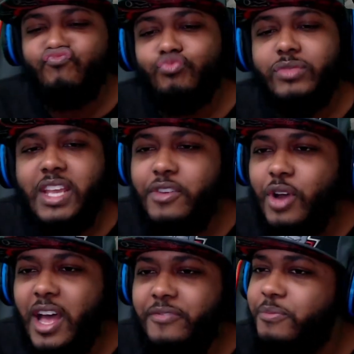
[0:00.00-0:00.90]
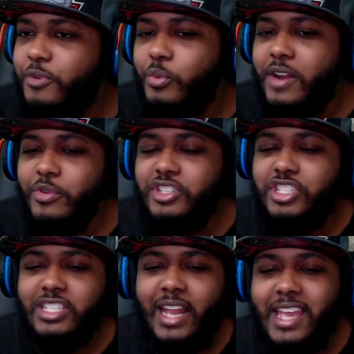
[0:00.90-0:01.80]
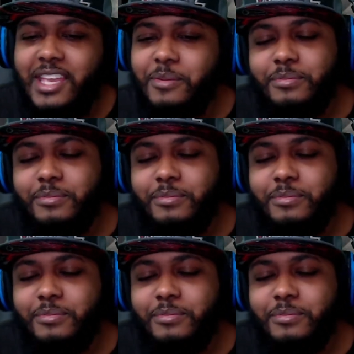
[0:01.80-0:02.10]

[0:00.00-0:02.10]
Even though, for whatever reason, she doesn't like him.